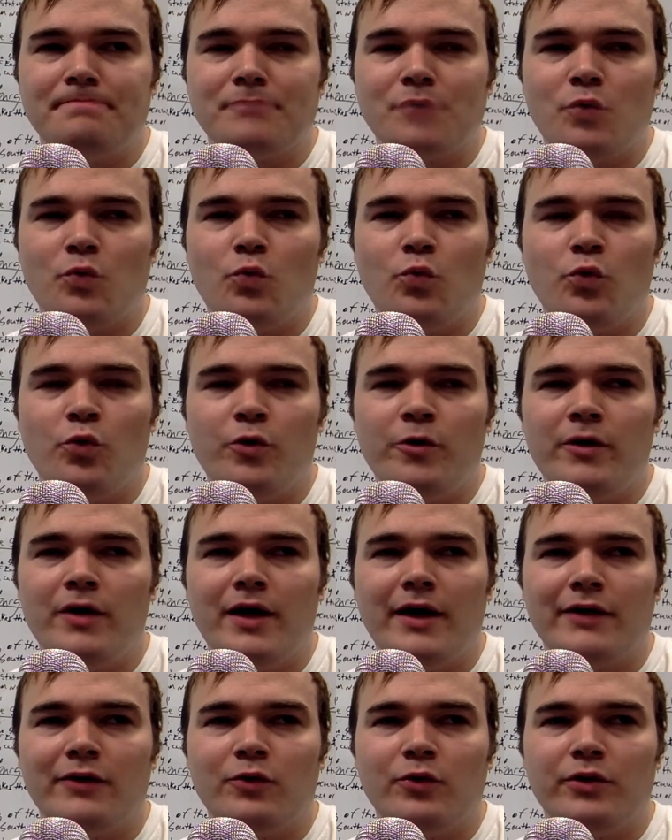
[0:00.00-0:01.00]
We're
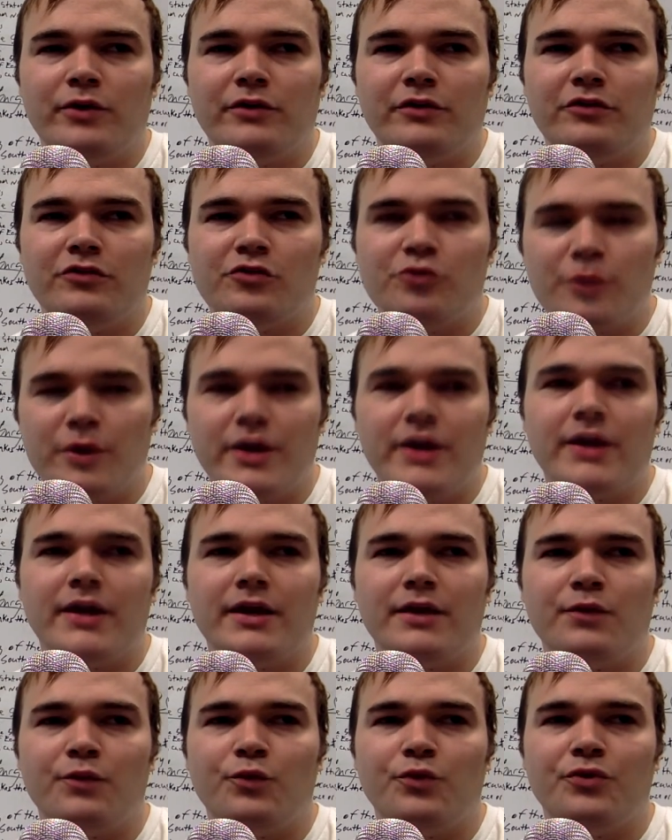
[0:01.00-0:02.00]
not going to
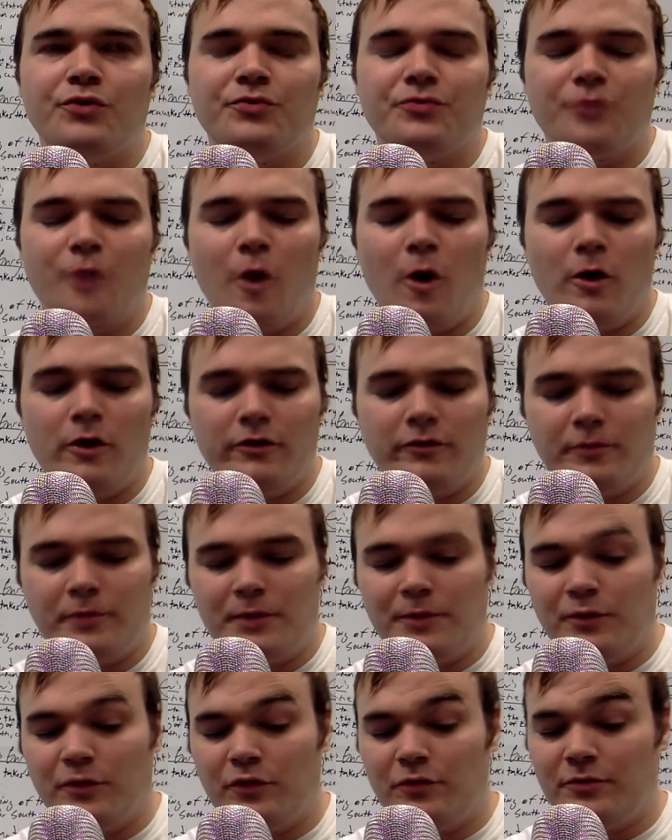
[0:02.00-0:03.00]
trade with all of the
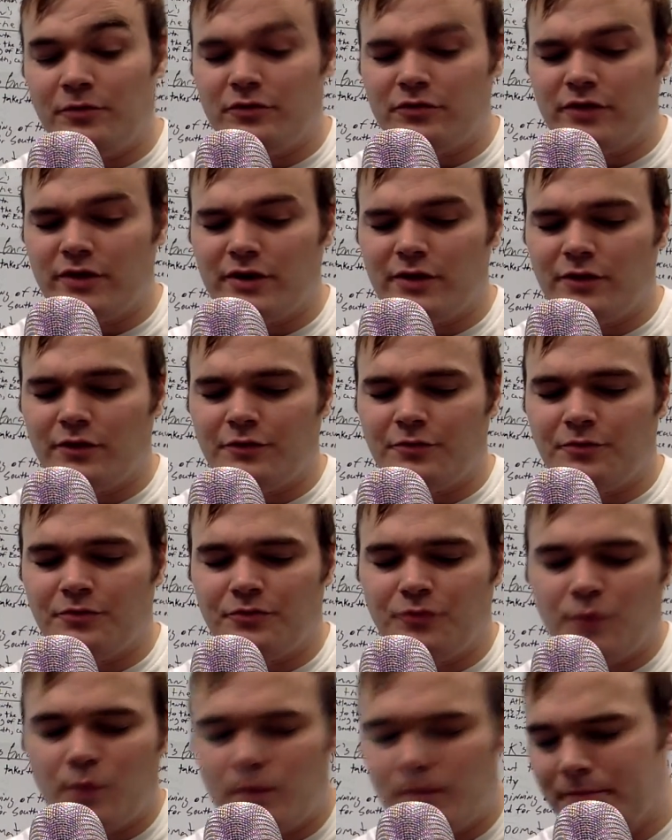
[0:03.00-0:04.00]
people we've been trading with
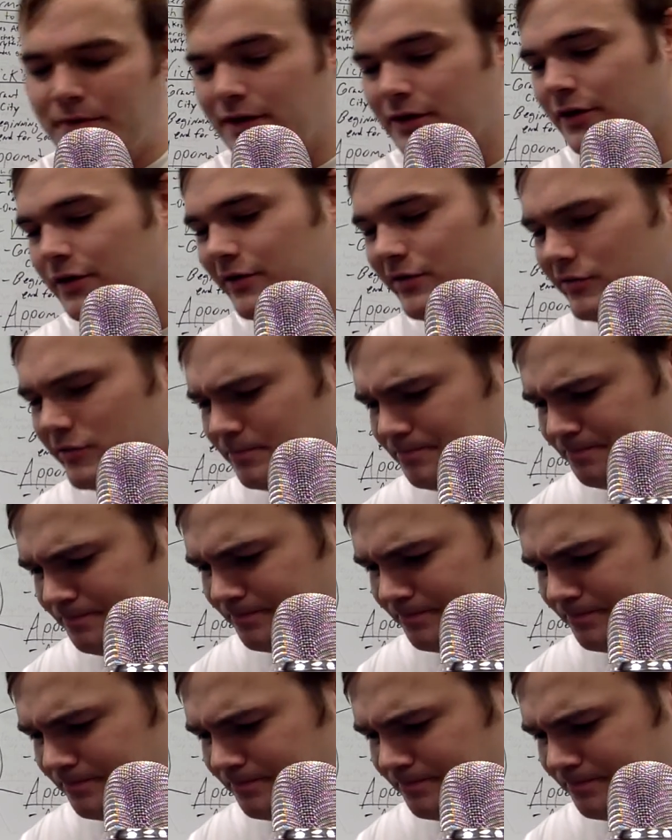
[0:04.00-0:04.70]
before because